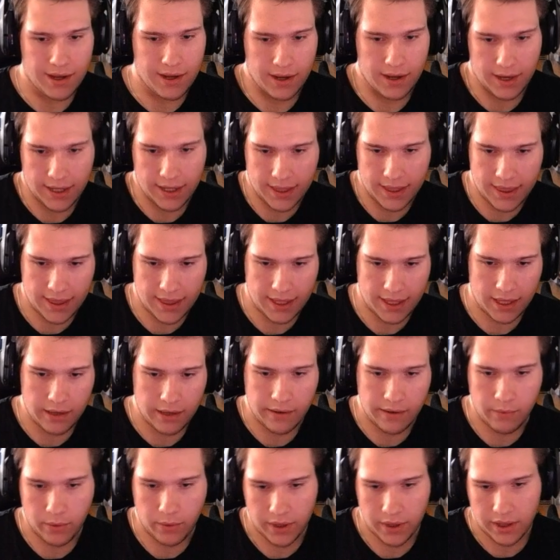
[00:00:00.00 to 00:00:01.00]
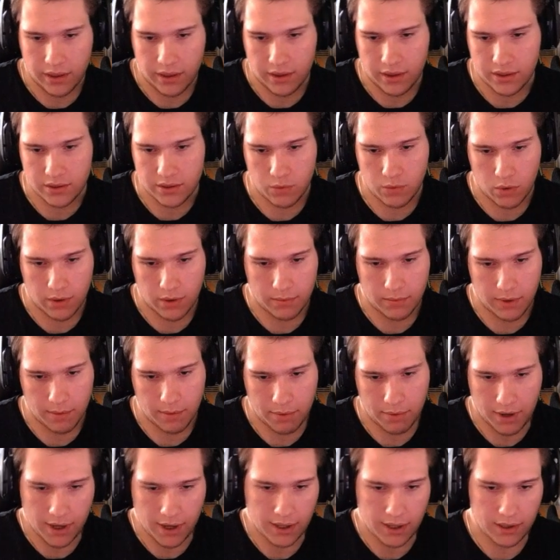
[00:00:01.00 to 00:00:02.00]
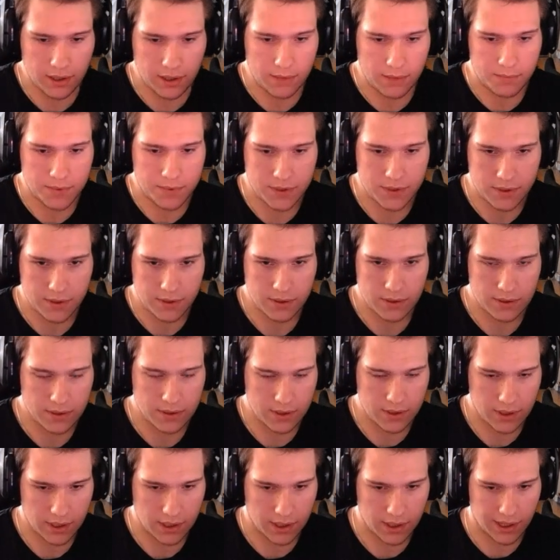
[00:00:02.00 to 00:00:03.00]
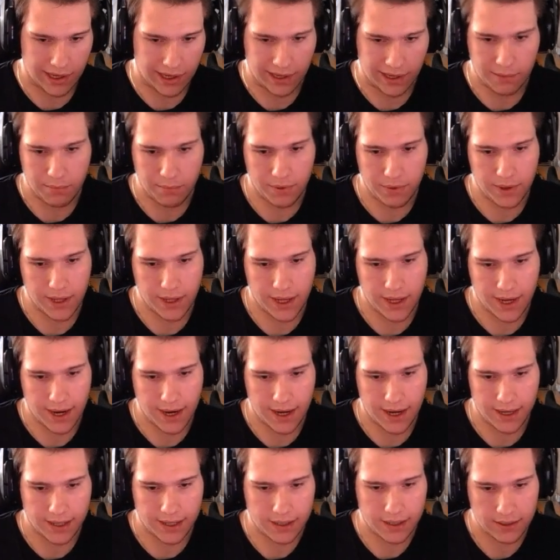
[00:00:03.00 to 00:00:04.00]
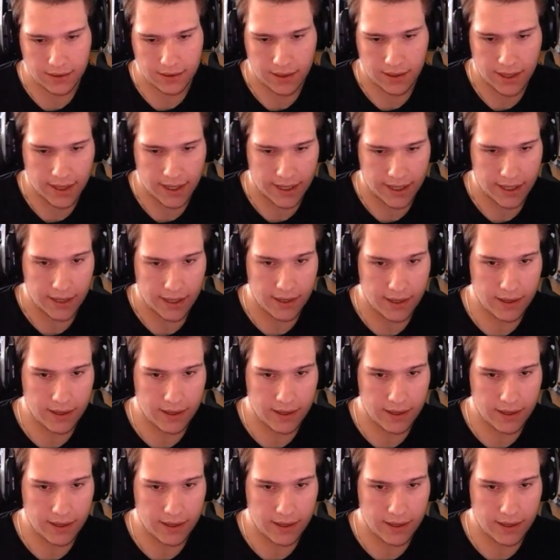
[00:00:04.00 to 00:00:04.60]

I think with the Swarm of the Apocalypse, I can play Iron Lad.